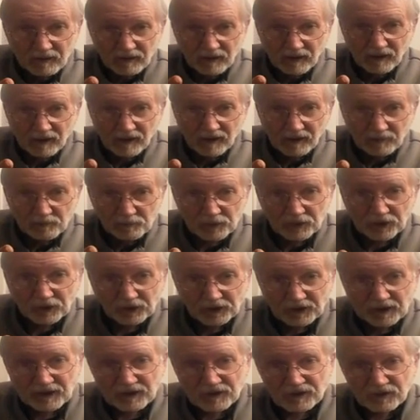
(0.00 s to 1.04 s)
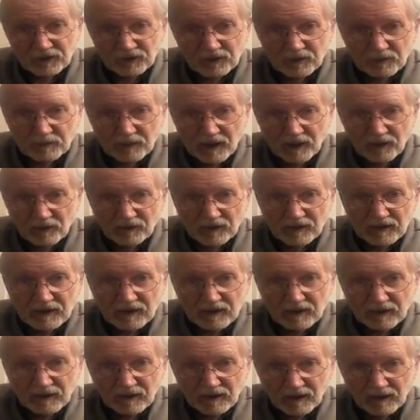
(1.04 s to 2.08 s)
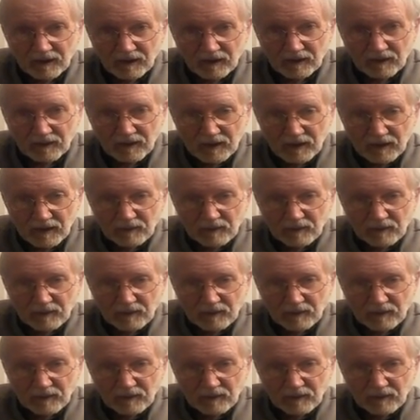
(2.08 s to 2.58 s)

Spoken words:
put a link to about the